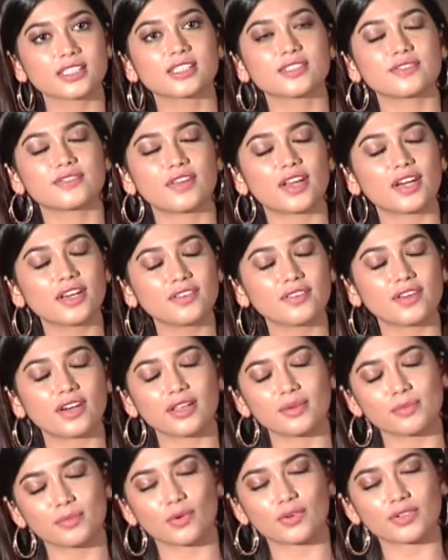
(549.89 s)
it's very,
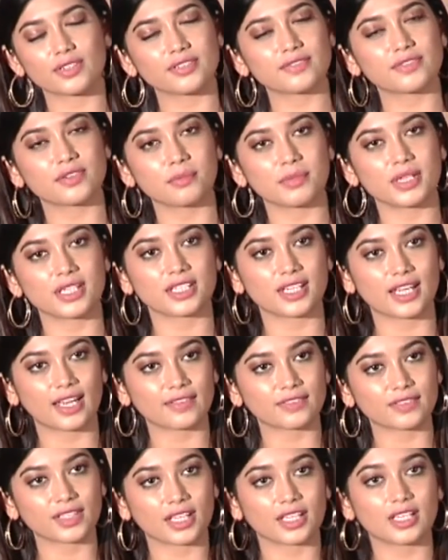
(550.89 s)
very important for me to
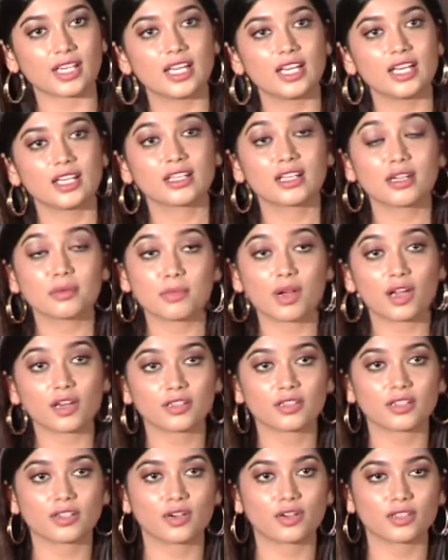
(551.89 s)
have that
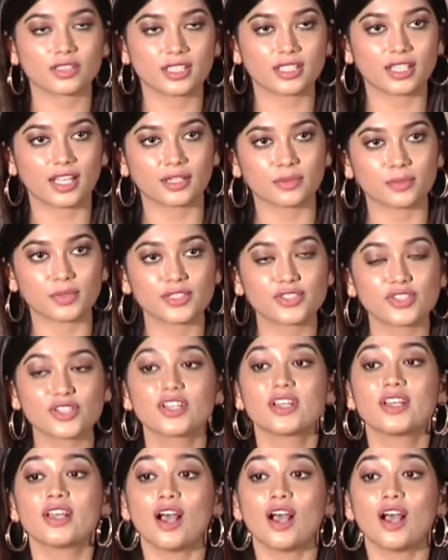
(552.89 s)
command on the language.